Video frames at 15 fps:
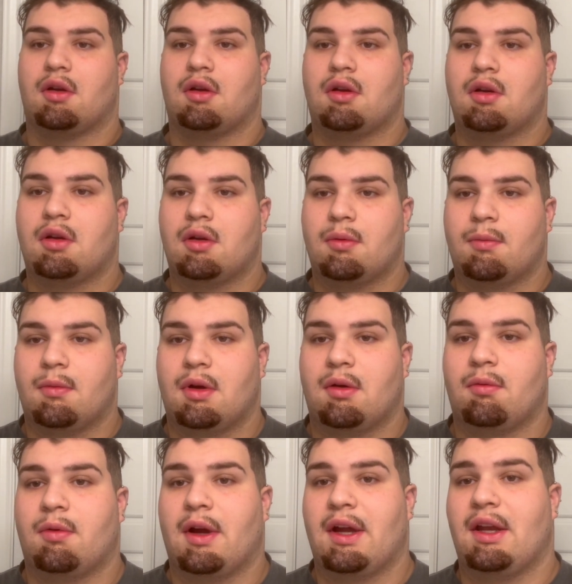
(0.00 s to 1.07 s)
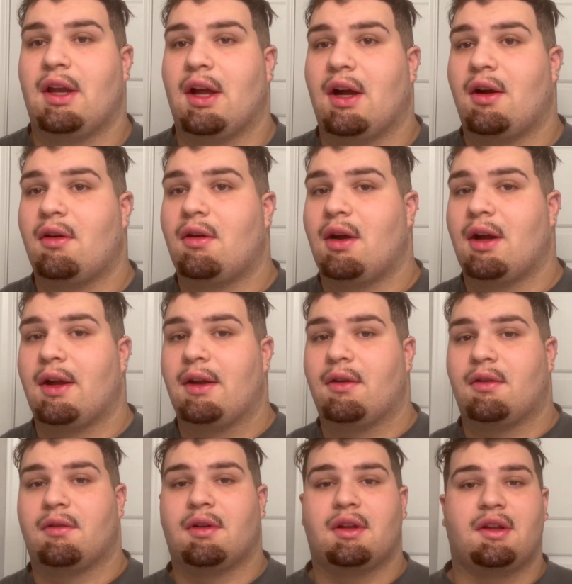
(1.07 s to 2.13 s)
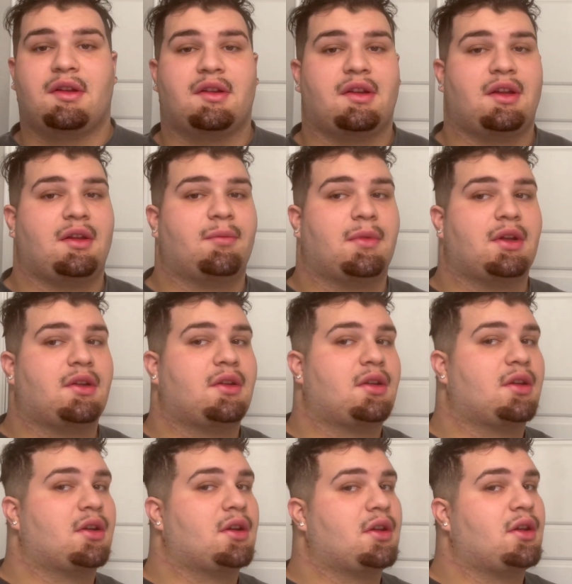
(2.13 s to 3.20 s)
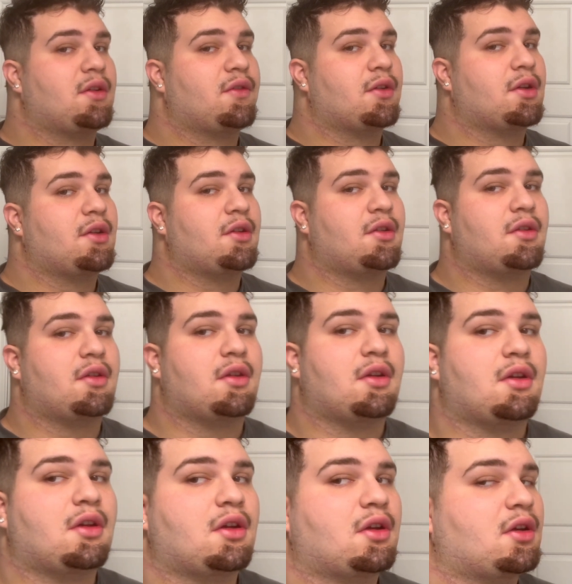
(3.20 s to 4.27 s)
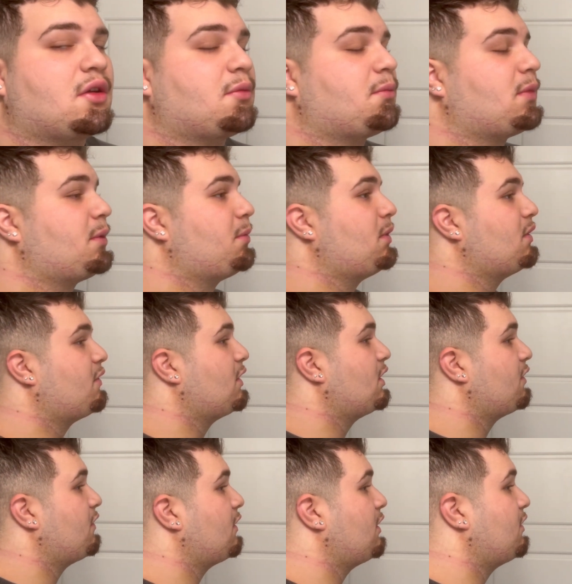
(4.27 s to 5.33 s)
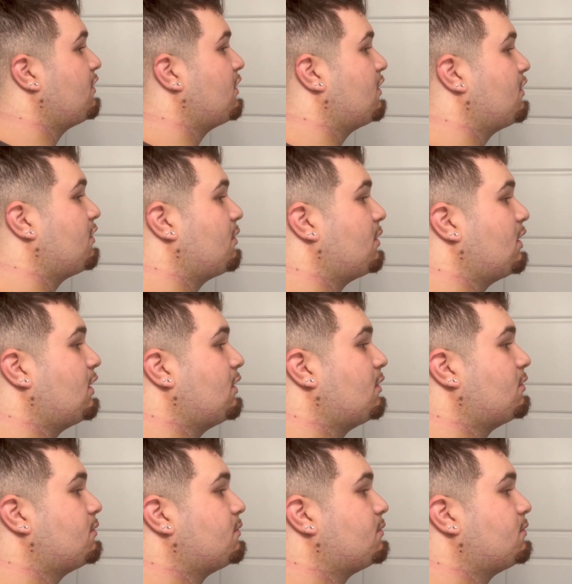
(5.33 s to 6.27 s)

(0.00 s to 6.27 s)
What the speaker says: Right now I don't really see much difference. Maybe if I face this way.